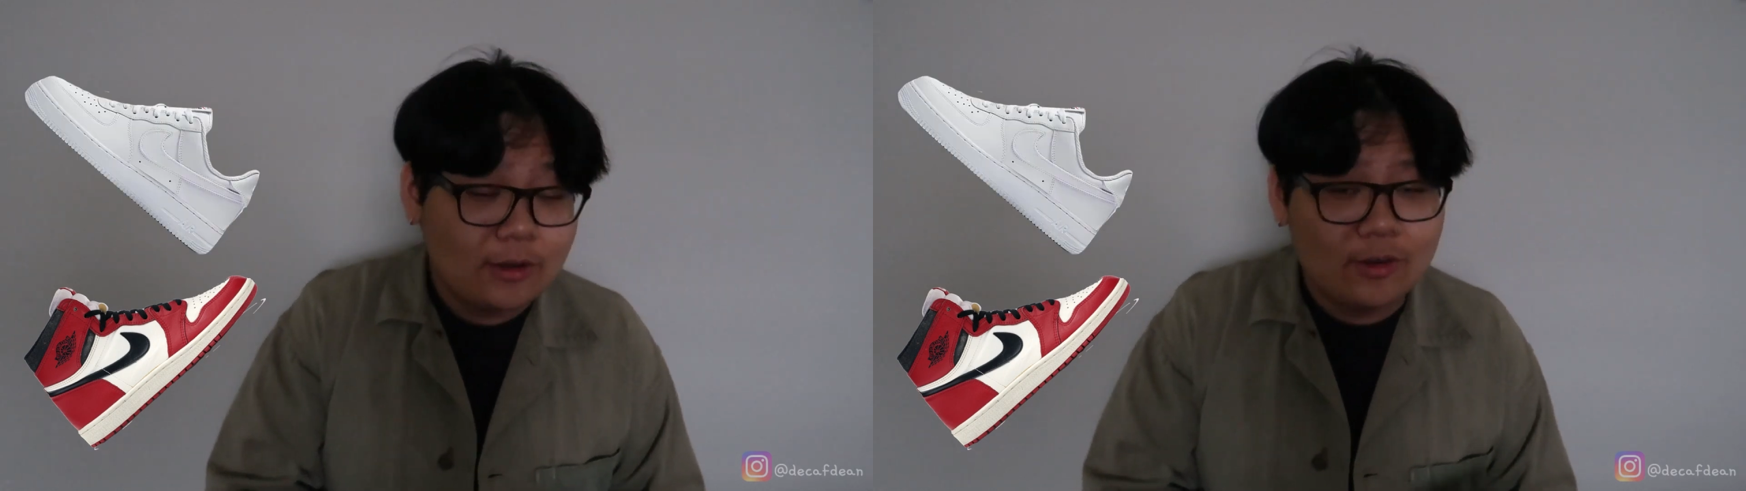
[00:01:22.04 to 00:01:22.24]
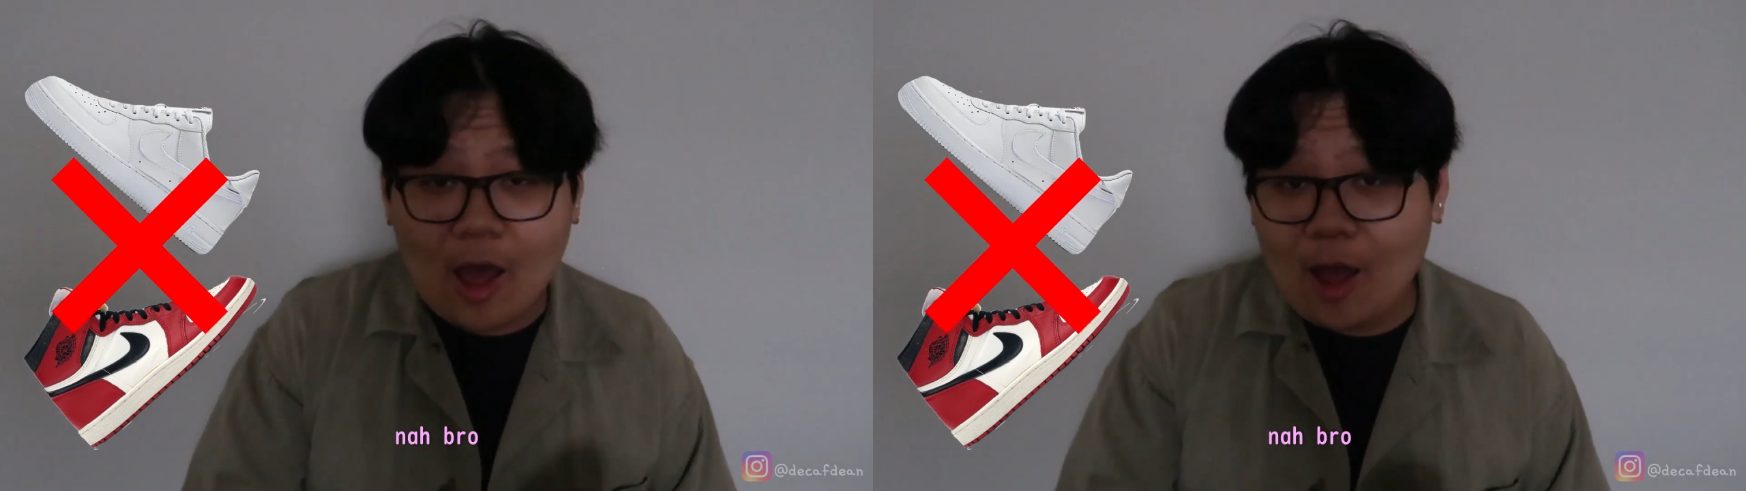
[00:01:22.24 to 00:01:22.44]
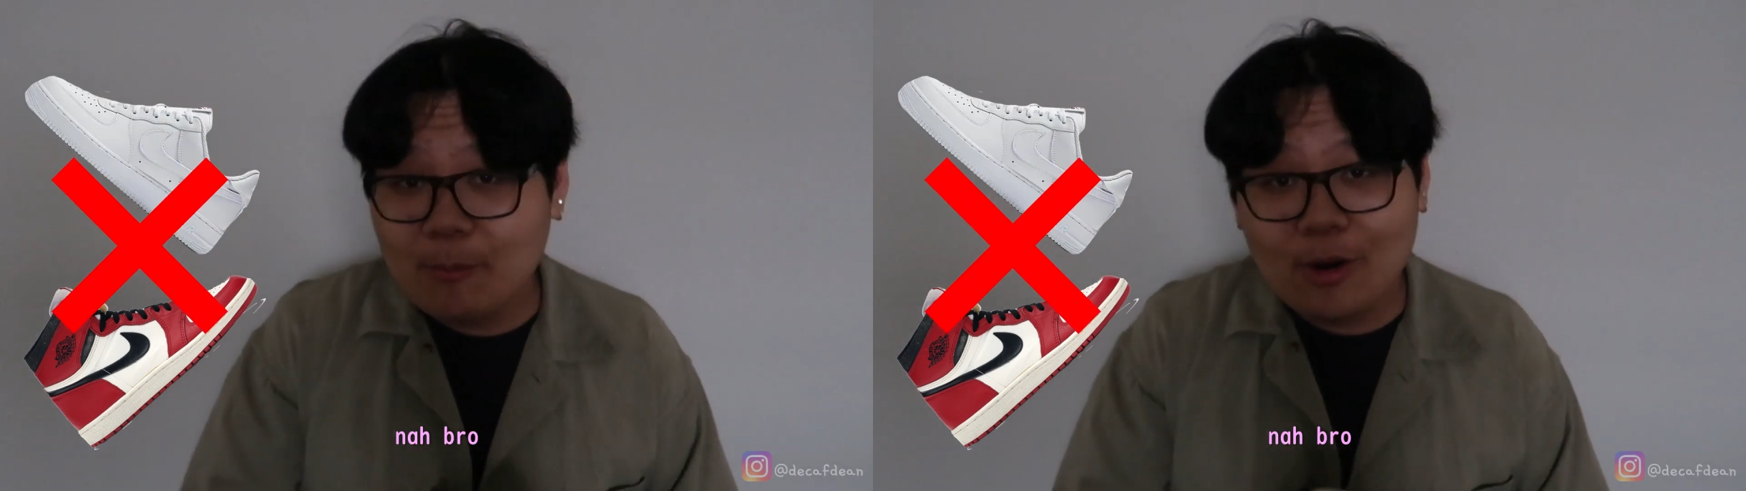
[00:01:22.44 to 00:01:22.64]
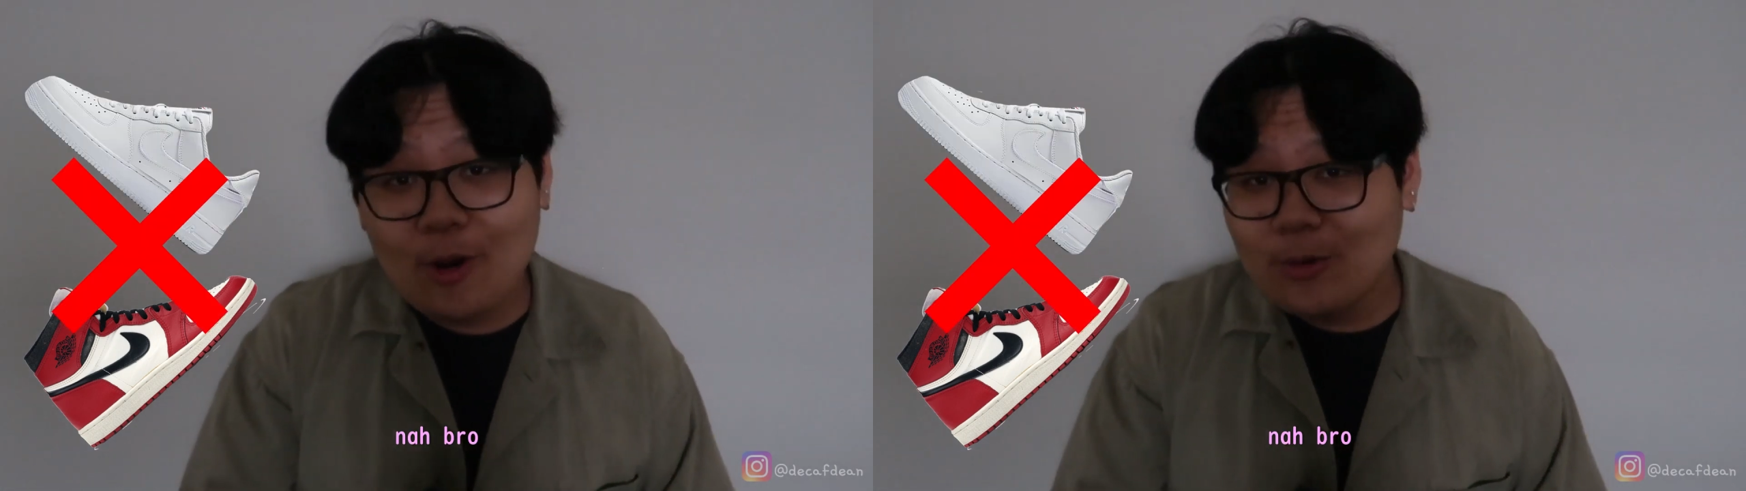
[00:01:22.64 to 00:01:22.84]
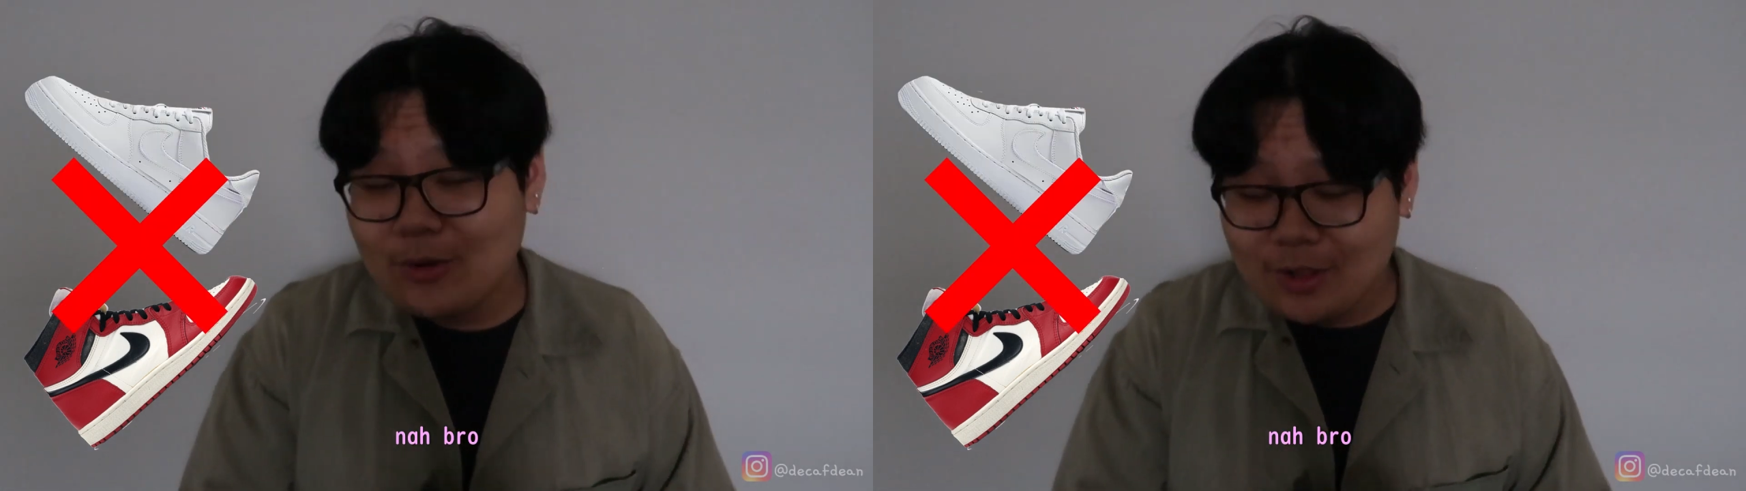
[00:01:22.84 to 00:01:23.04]
Nah,
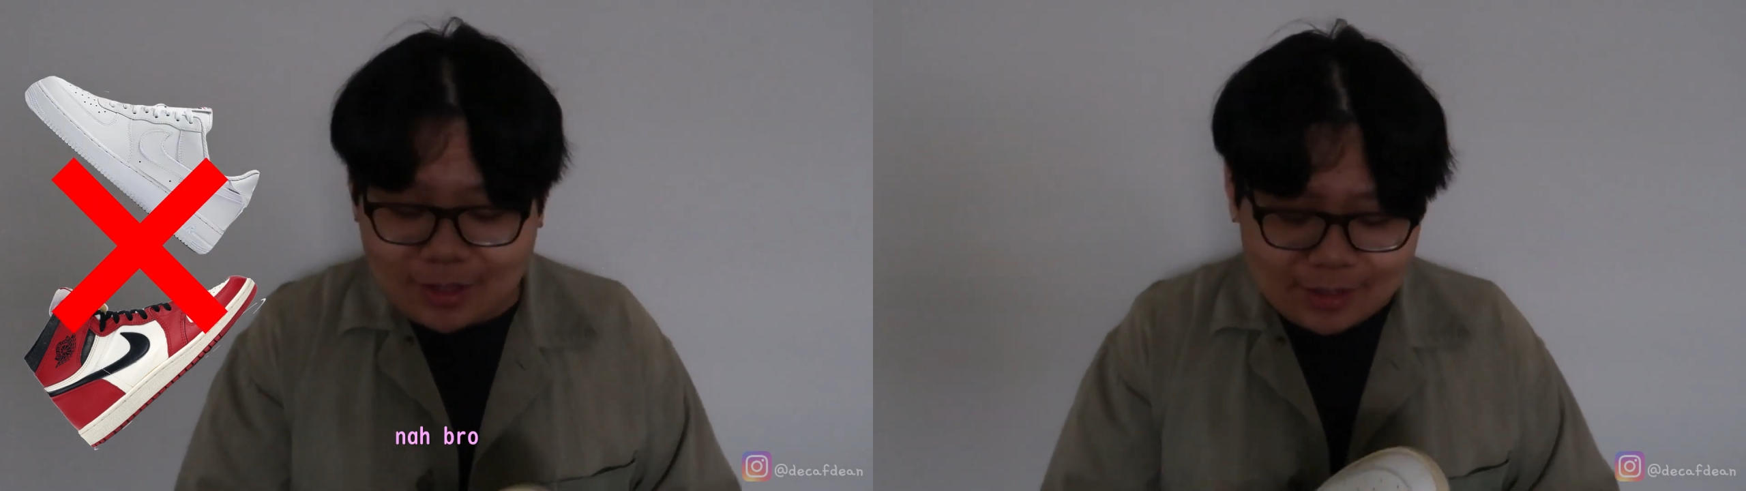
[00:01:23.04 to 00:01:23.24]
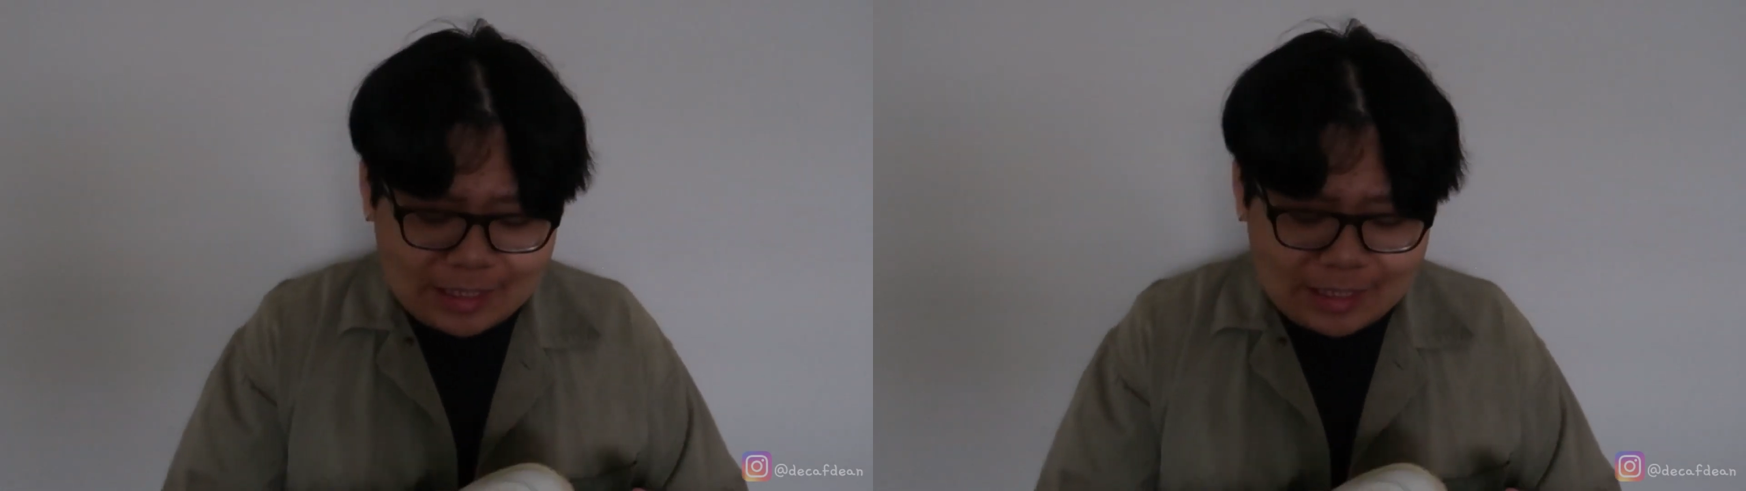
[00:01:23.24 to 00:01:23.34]
bro.